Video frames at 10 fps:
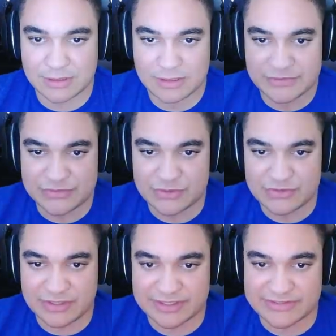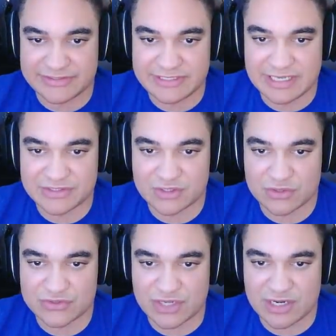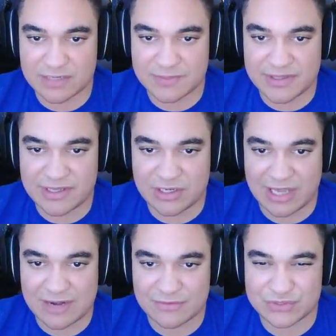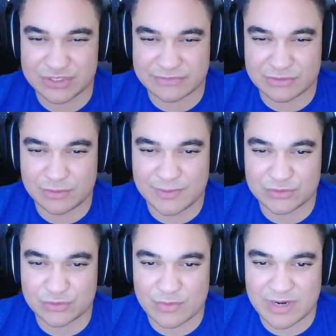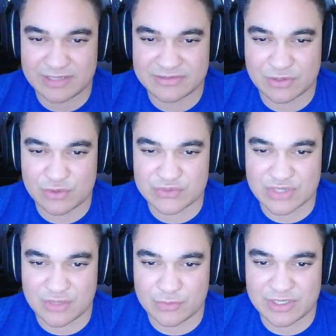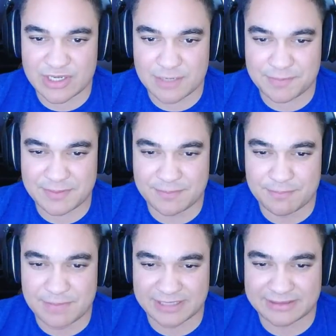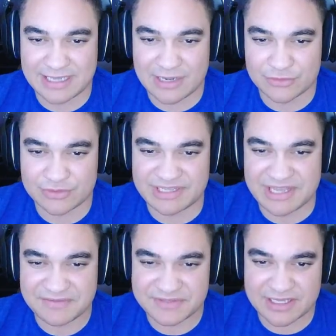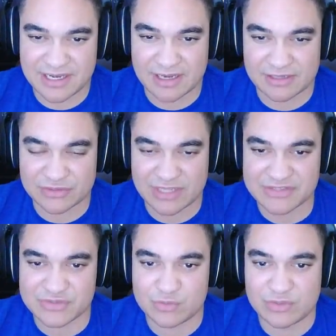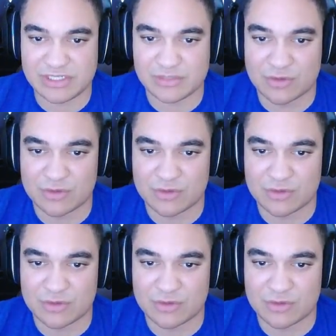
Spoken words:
So as you can see, it starts up and then you kind of shift a little bit to the right, goes all the way up and back down the left side. So that's really what I